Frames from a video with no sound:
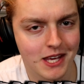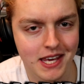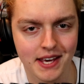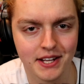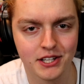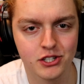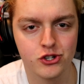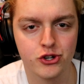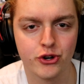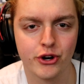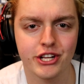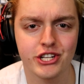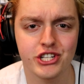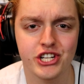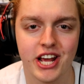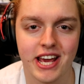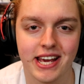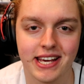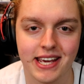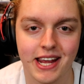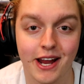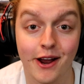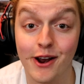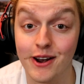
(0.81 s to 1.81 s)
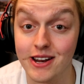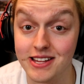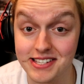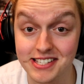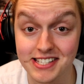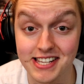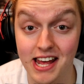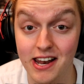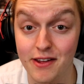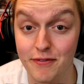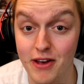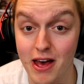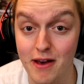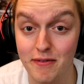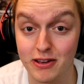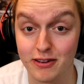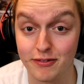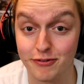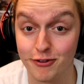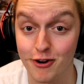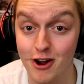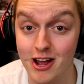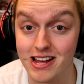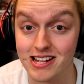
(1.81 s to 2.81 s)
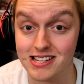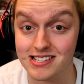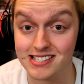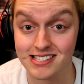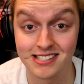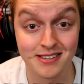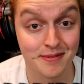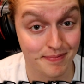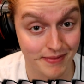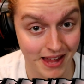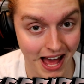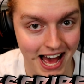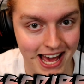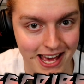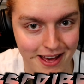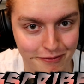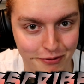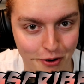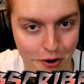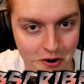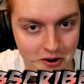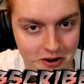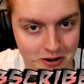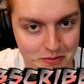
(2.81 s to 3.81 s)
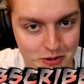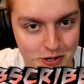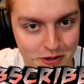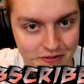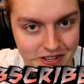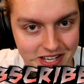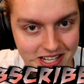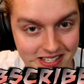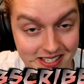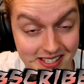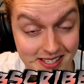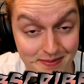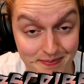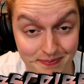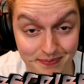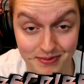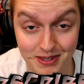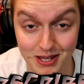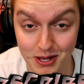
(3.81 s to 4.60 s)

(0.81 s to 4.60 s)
Killjoy Jake here, and instead of having friends, I have horror movies.